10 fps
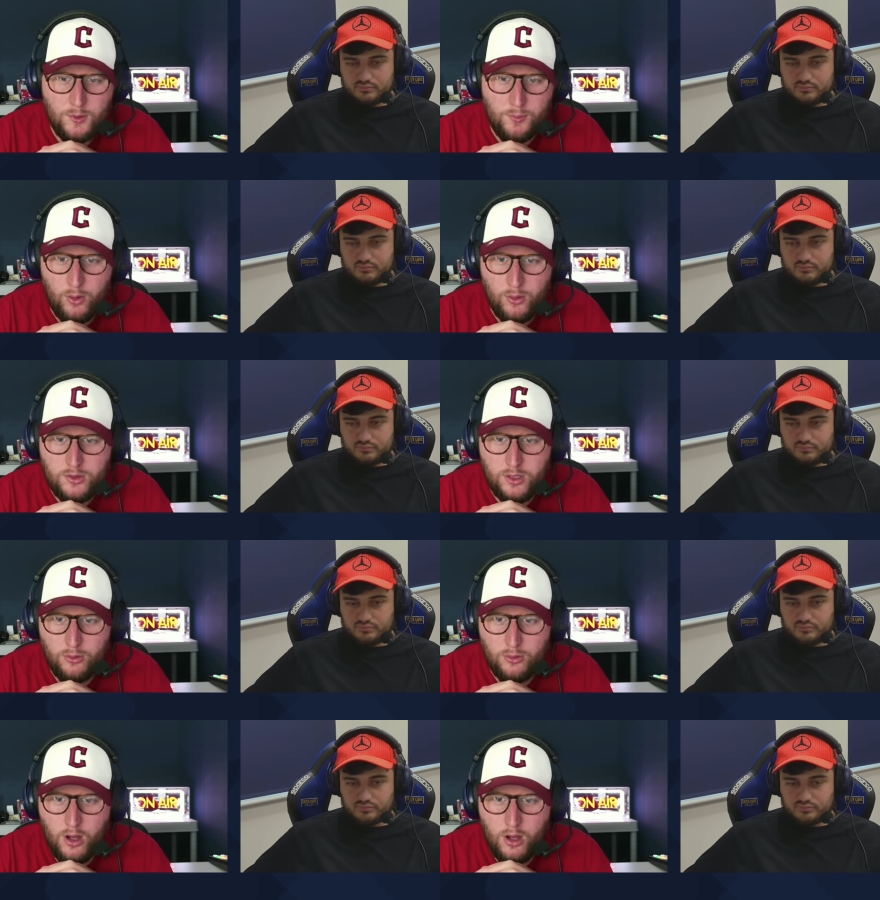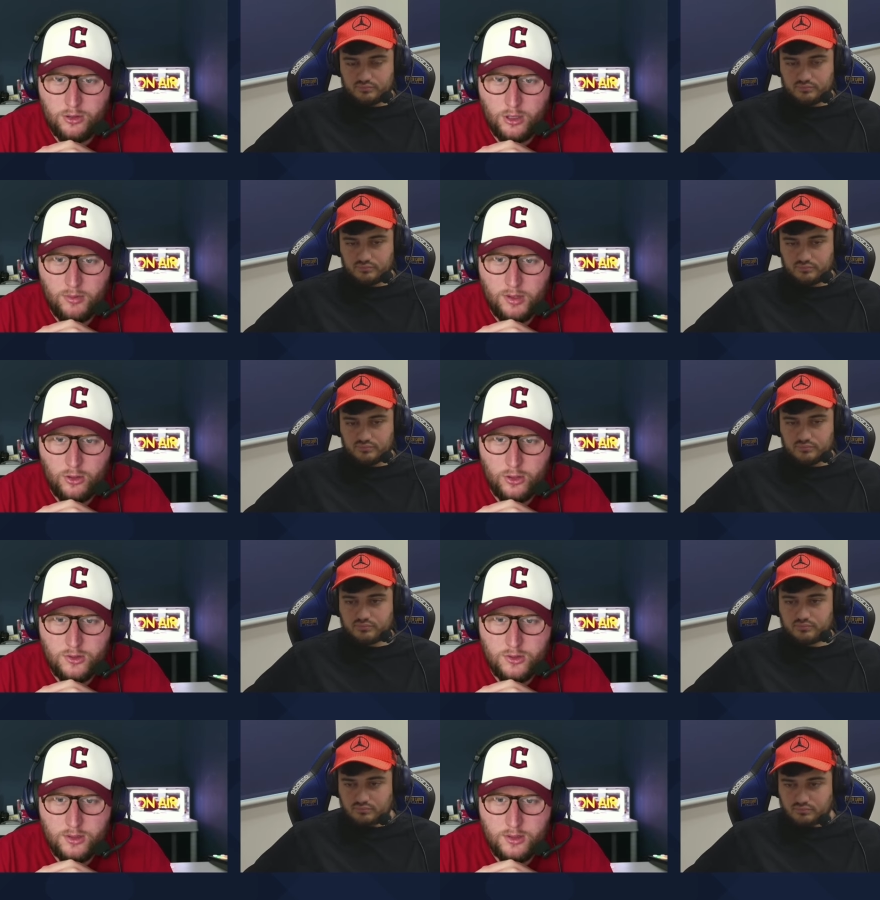Speaker 1: opposed to long term
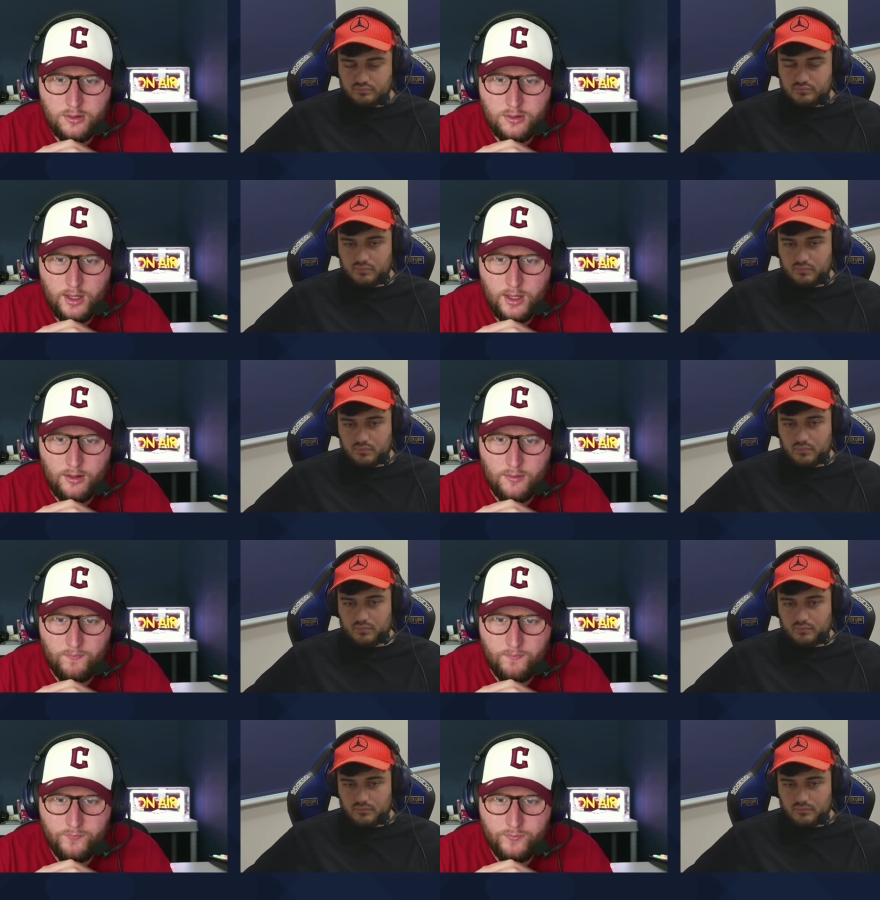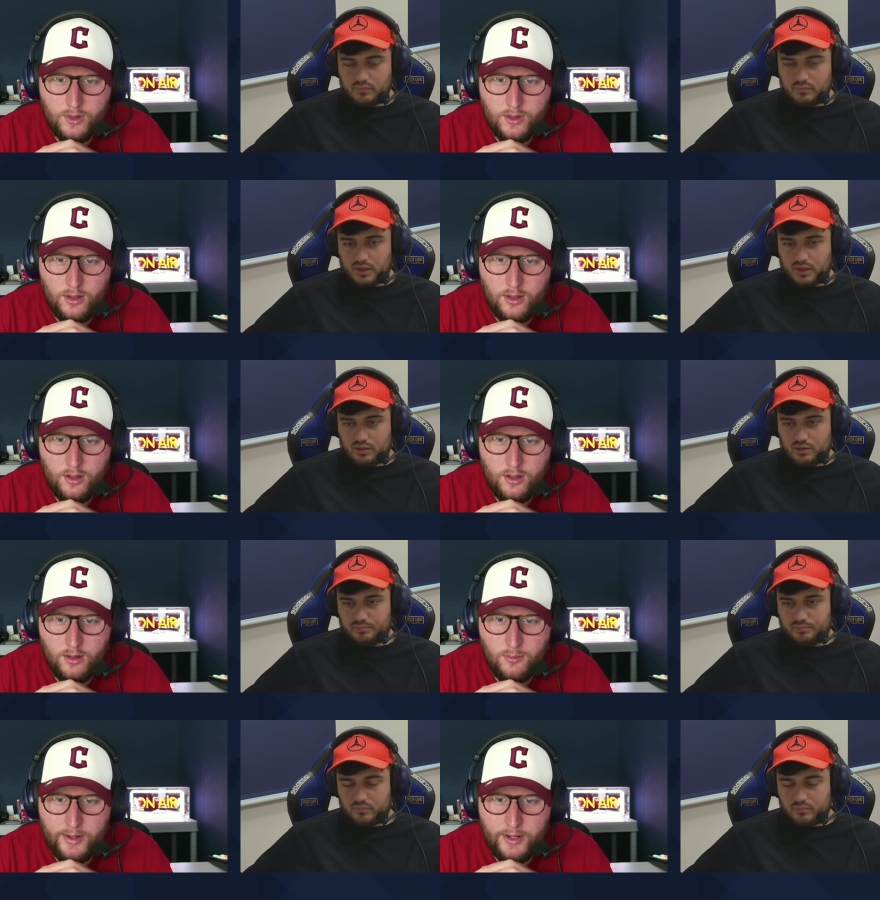resurgences in
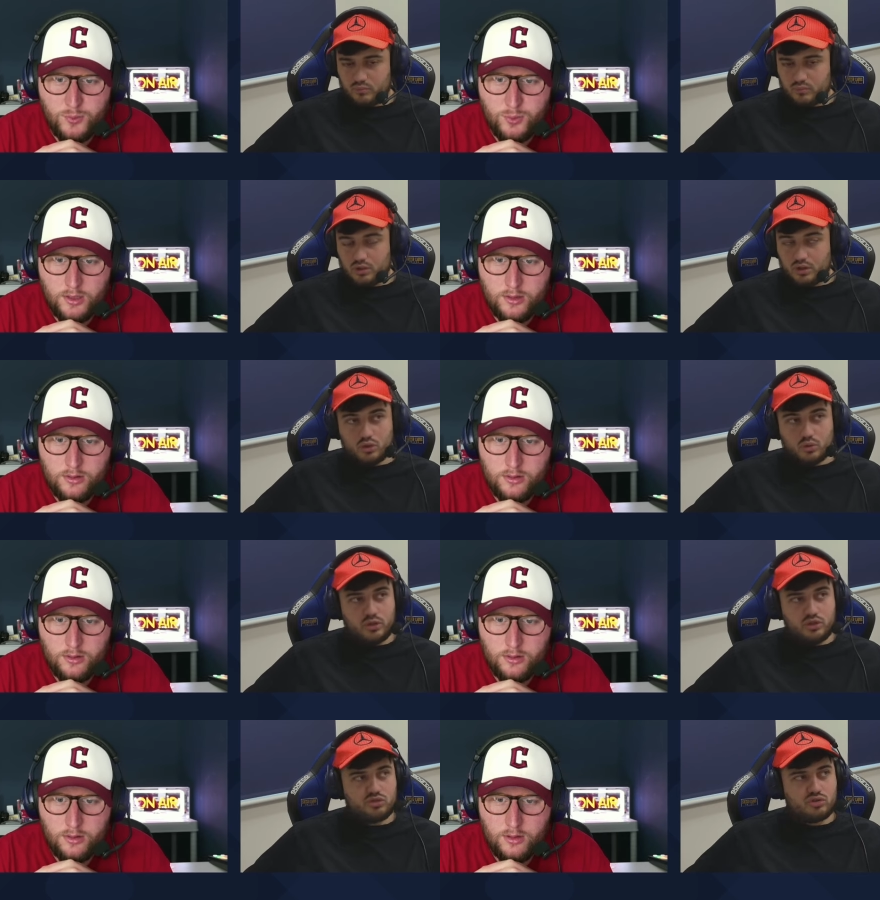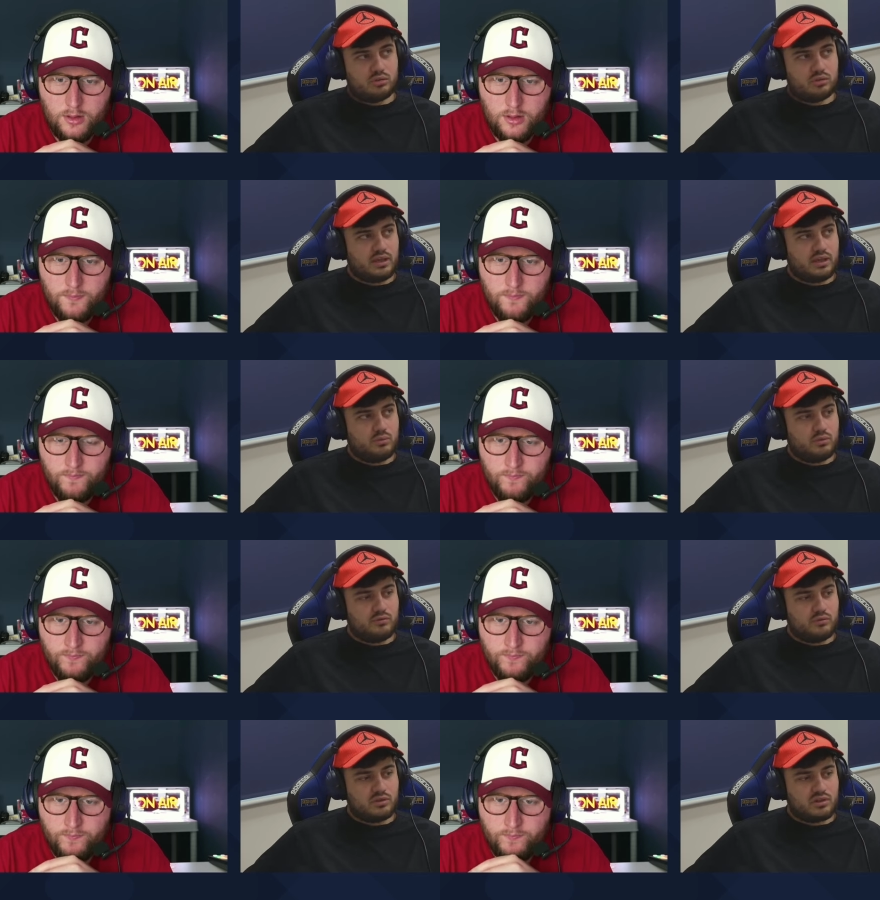uh, players' prices.
Speaker 2: We just sold a one
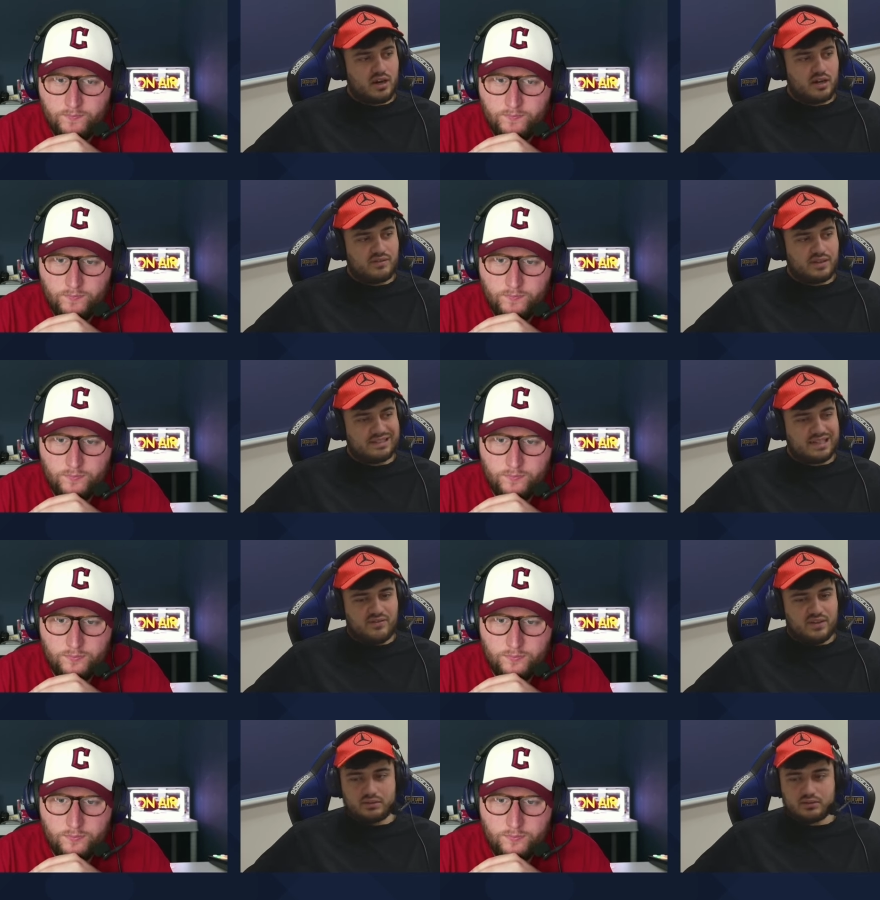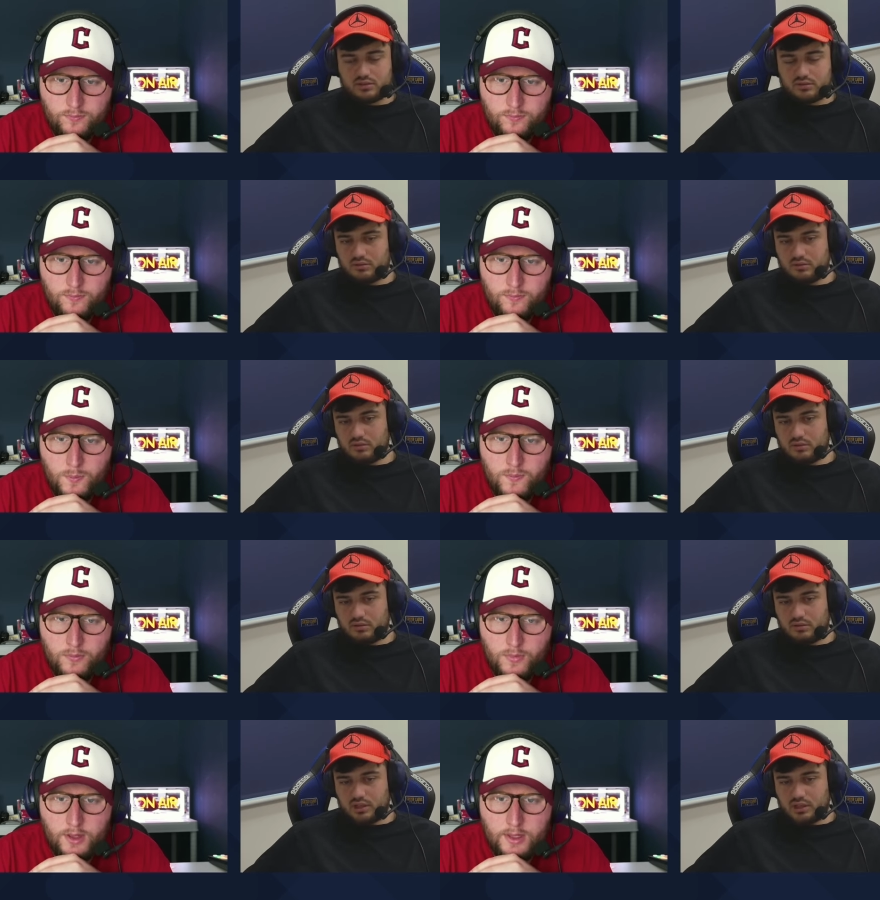of one Carnival Evanilson.
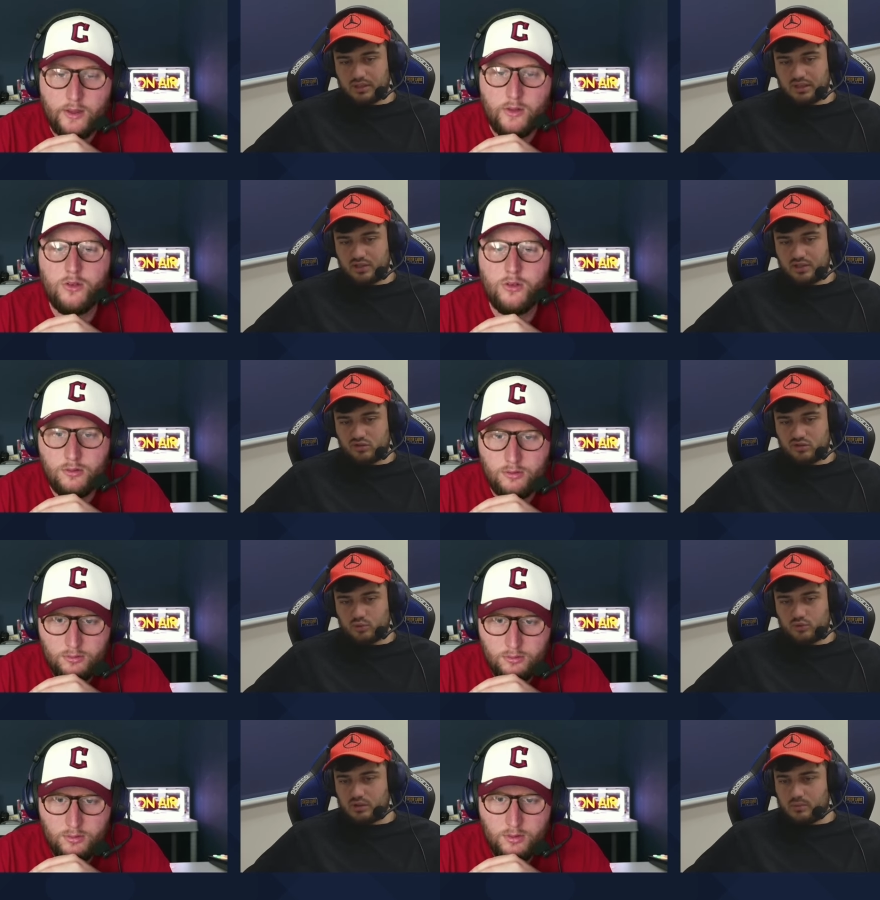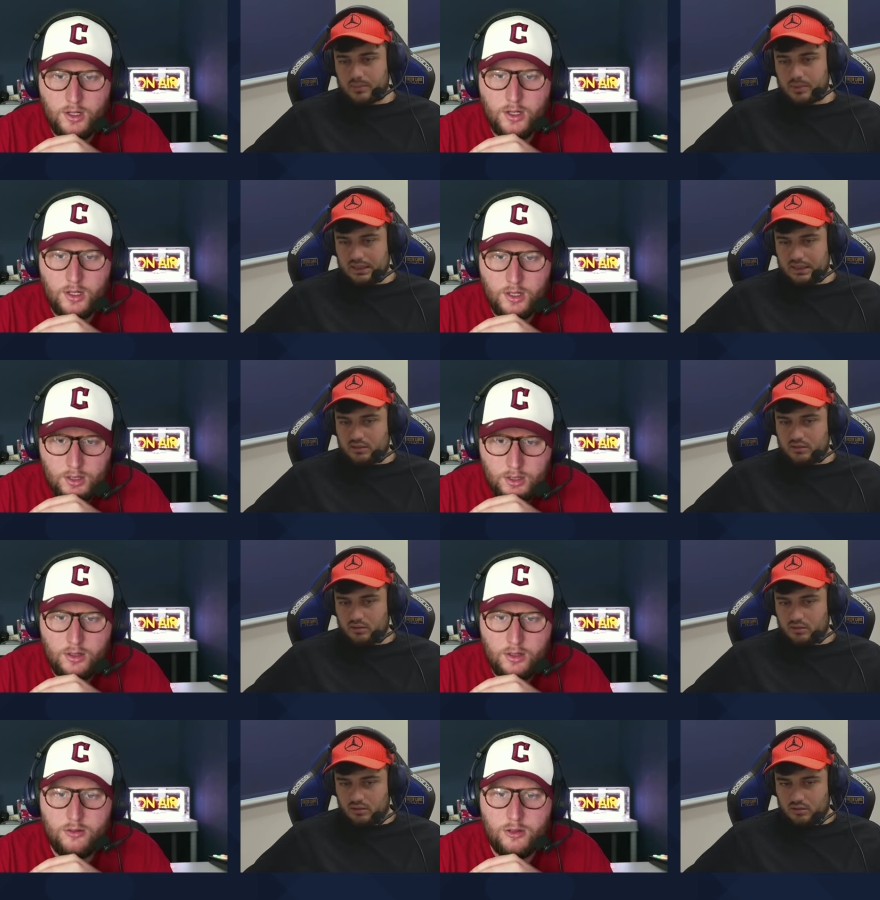Yes. I believe he's just moved to the Premier League.
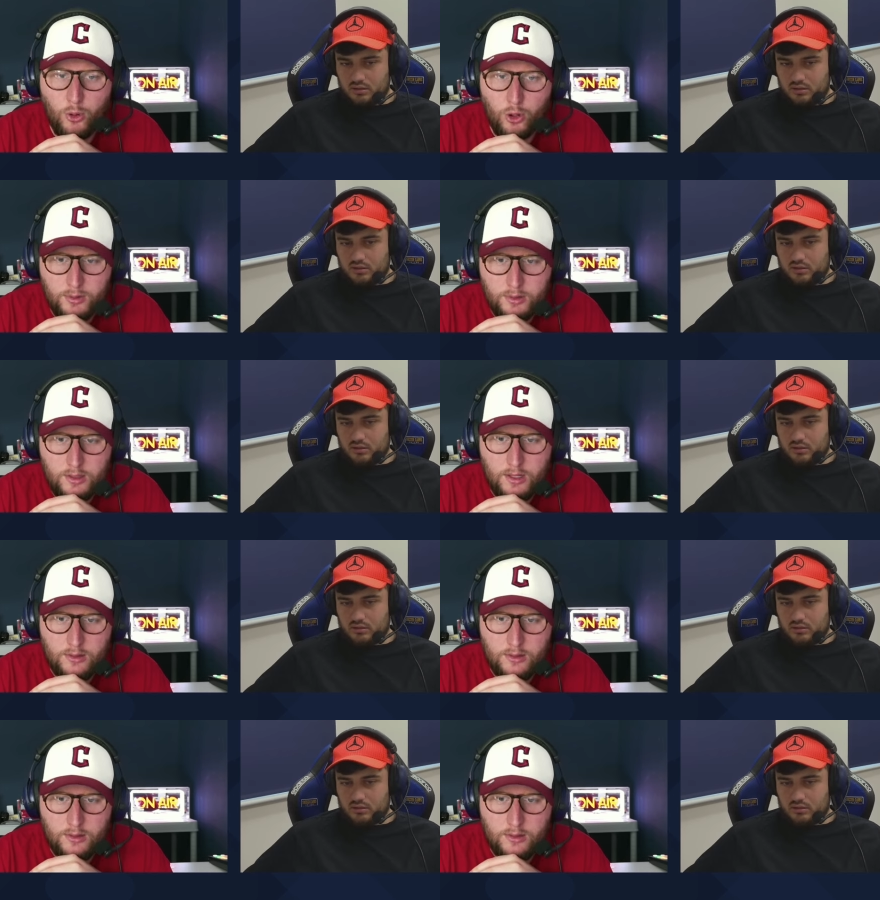
Speaker 1: To Bournemouth, yeah,